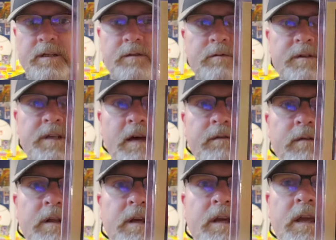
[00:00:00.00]
This was
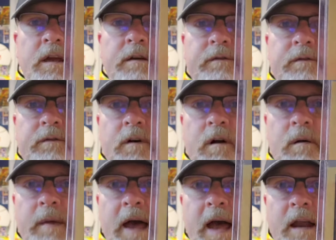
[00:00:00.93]
definitely a gift
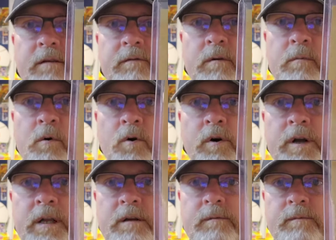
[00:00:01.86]
from Adam from
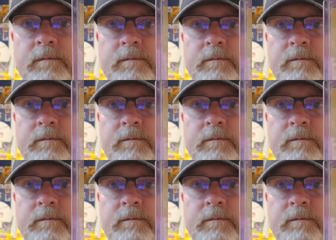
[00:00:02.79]
Oregon.